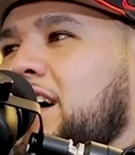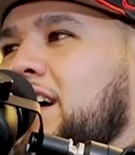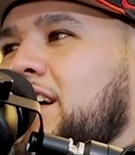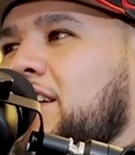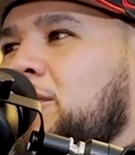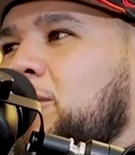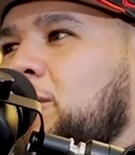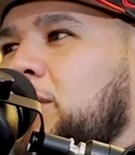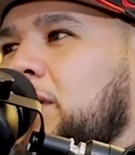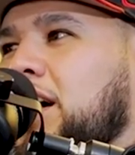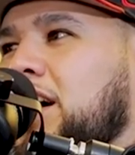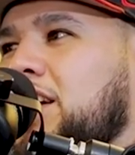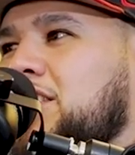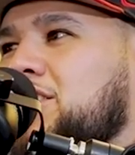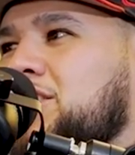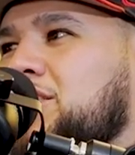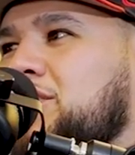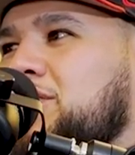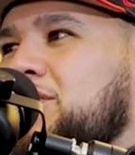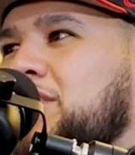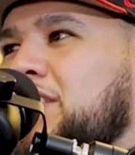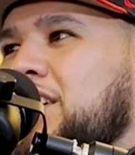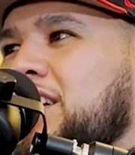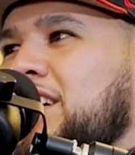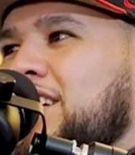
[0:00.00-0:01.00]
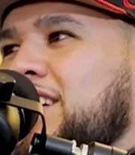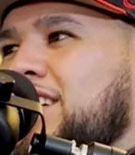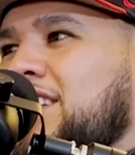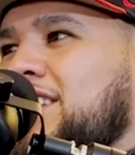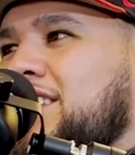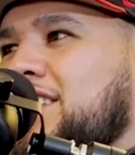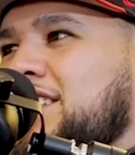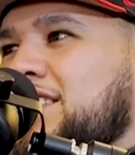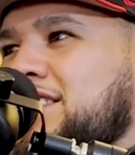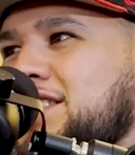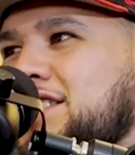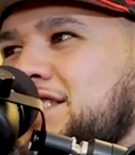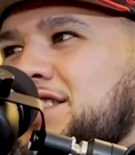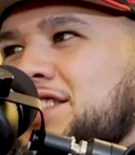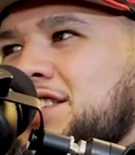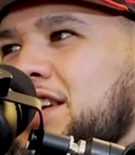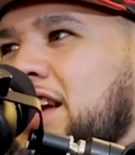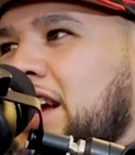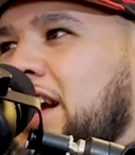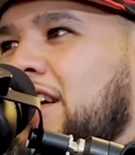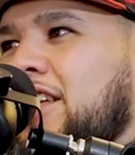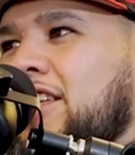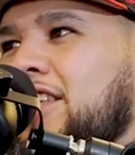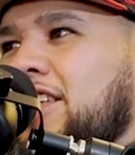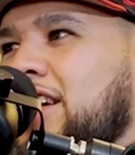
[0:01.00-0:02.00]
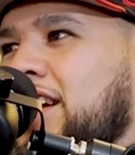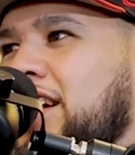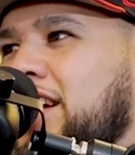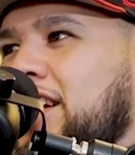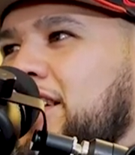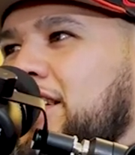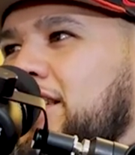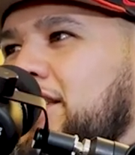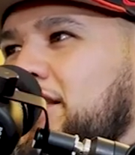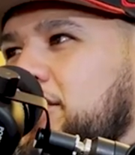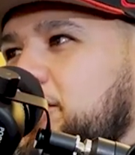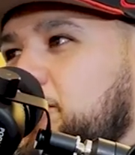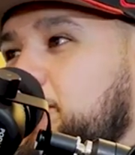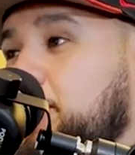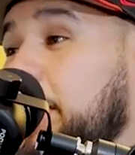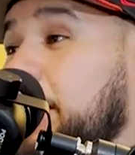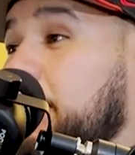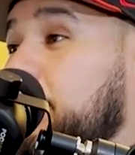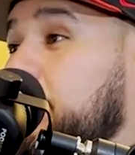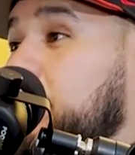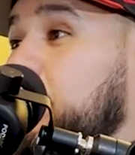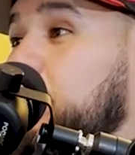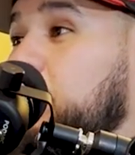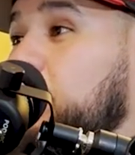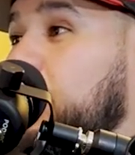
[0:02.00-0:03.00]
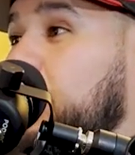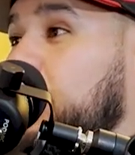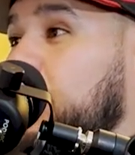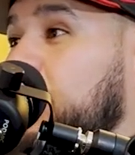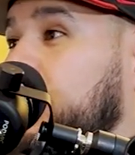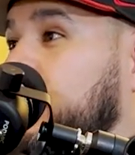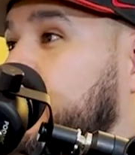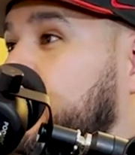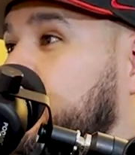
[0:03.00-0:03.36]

What got you to VCon? Is this Gary? And did you buy V1?